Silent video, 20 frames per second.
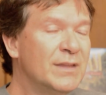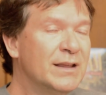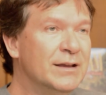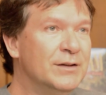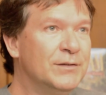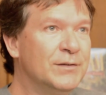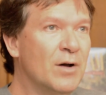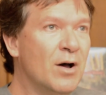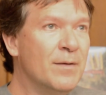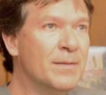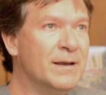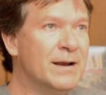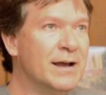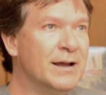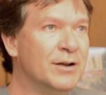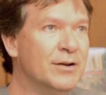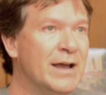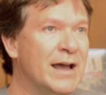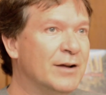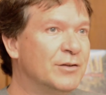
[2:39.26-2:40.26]
He saw that
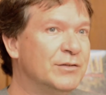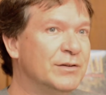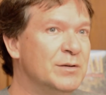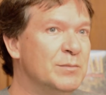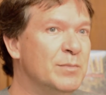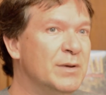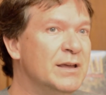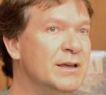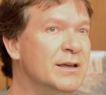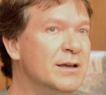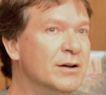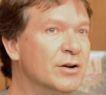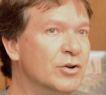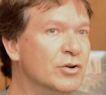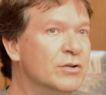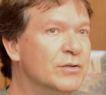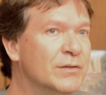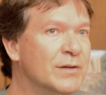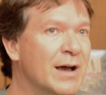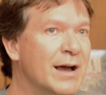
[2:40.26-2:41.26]
I could actually be a
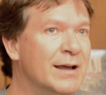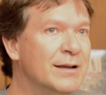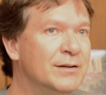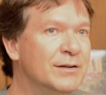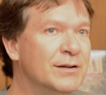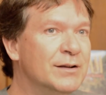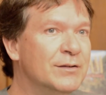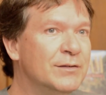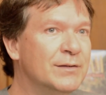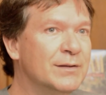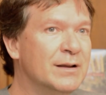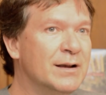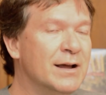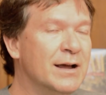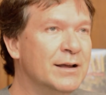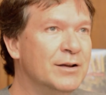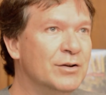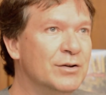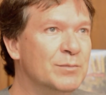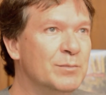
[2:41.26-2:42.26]
good scientist, that
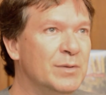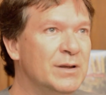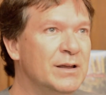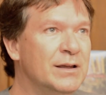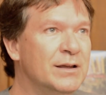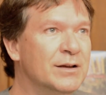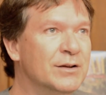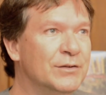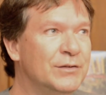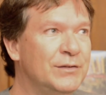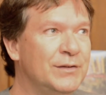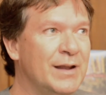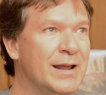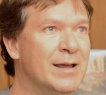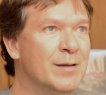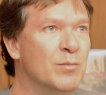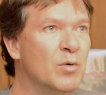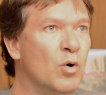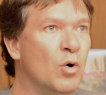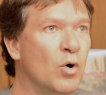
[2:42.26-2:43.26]
I could be a
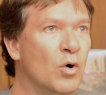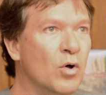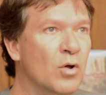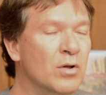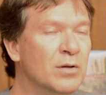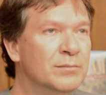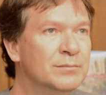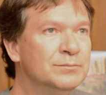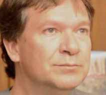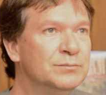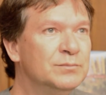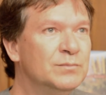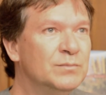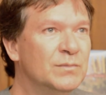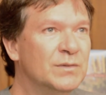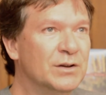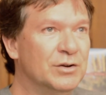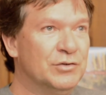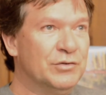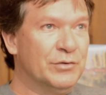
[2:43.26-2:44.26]
stable,
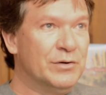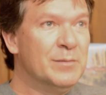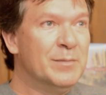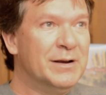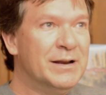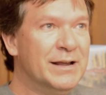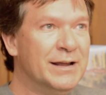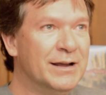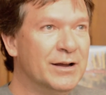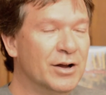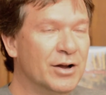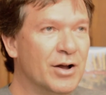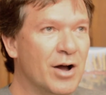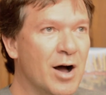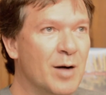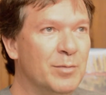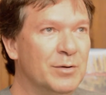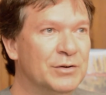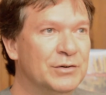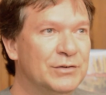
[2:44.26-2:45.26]
contributing,
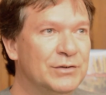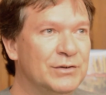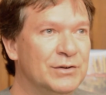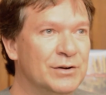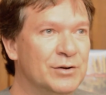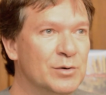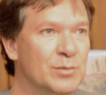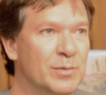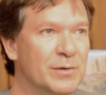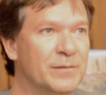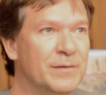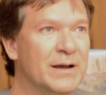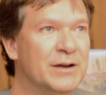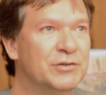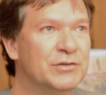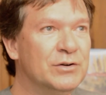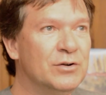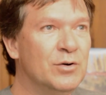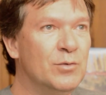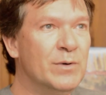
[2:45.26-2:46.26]
accomplished,
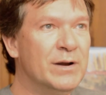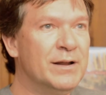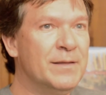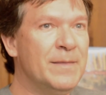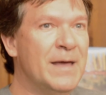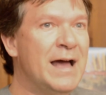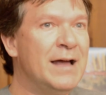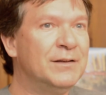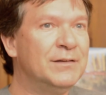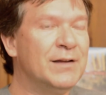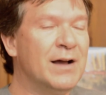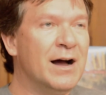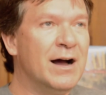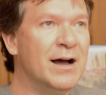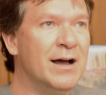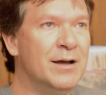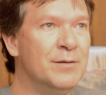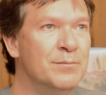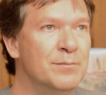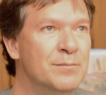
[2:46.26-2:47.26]
professional, when at that
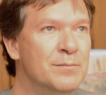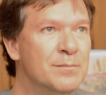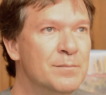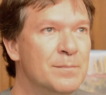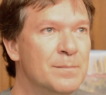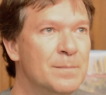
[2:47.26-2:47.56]
time